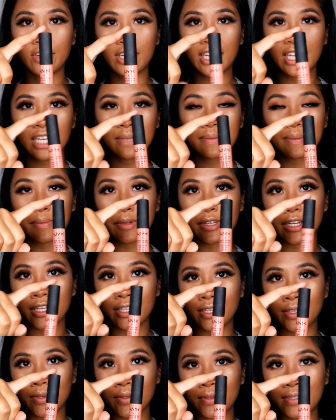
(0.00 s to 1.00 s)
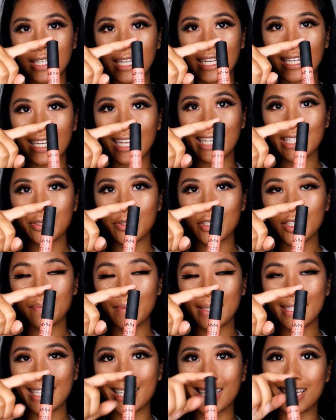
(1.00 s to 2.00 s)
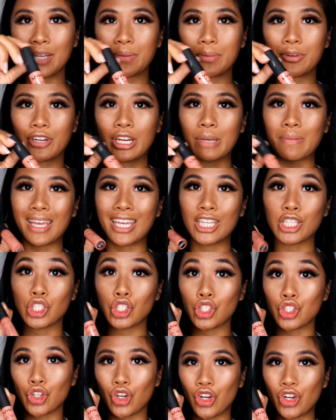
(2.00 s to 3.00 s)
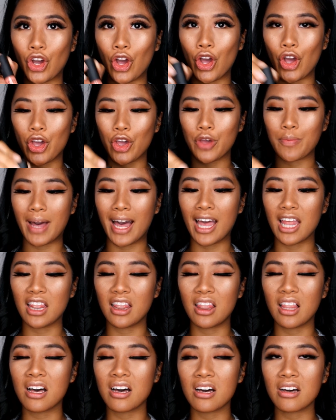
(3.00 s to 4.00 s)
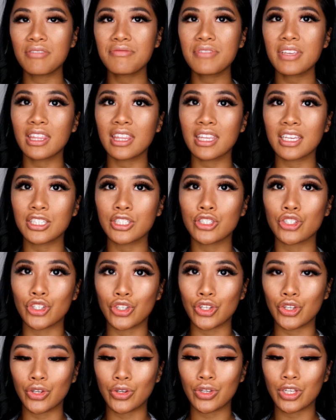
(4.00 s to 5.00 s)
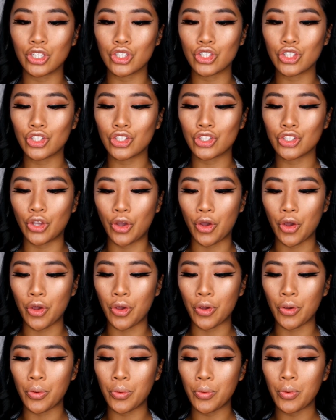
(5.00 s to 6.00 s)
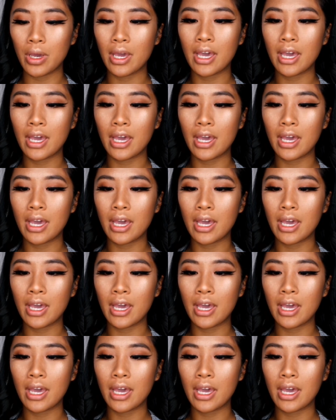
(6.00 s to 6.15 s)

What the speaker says: Lips, I'm gonna use the NYX Cosmetic Lip Cream in Stockholm. I love this nude, it's so